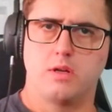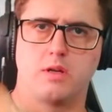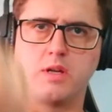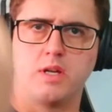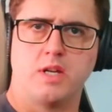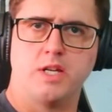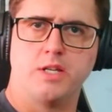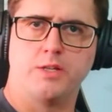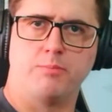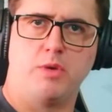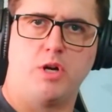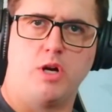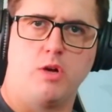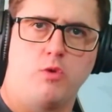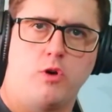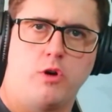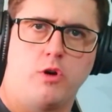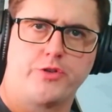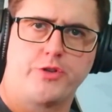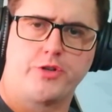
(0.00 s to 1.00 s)
Here's my
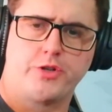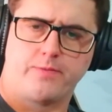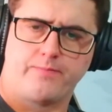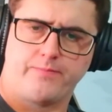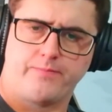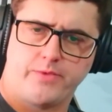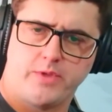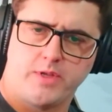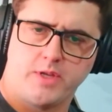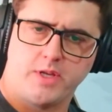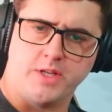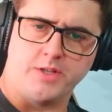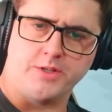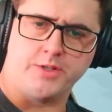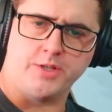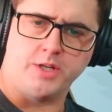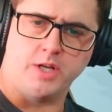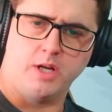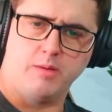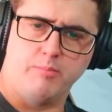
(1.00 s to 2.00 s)
watch. It's
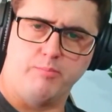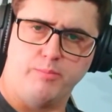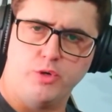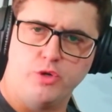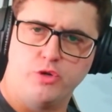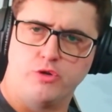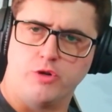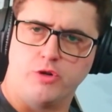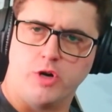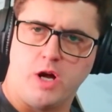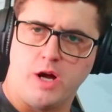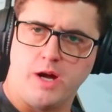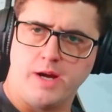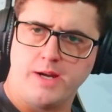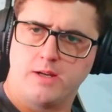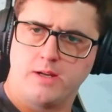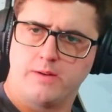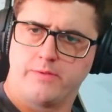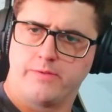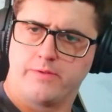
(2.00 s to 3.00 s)
a Burai,
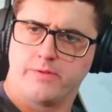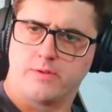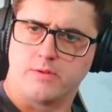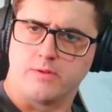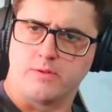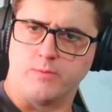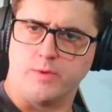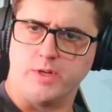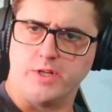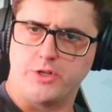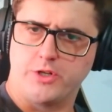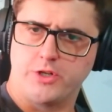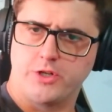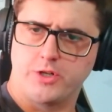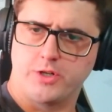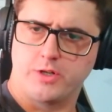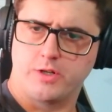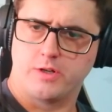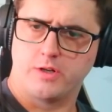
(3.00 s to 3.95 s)
which